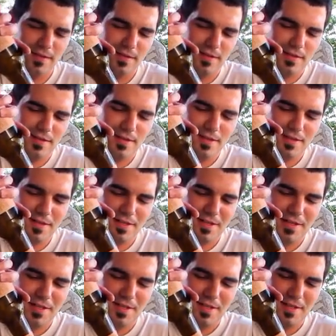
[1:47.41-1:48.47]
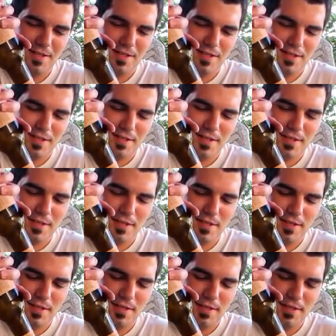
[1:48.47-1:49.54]

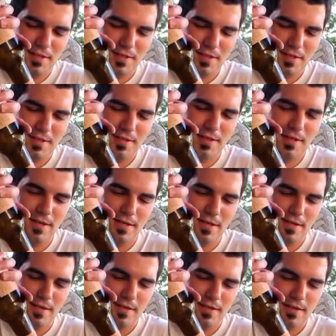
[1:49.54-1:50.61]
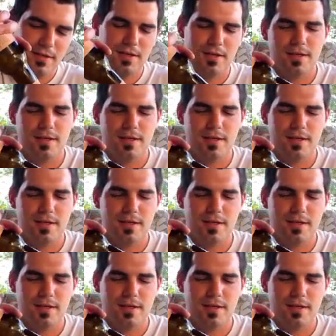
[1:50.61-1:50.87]
[no speech]